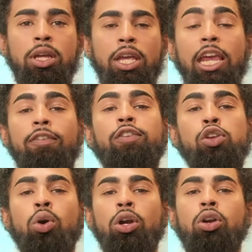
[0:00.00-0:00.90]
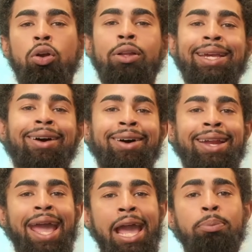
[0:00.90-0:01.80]
if you are currently
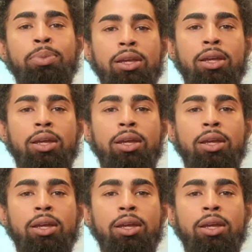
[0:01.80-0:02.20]
unhappy,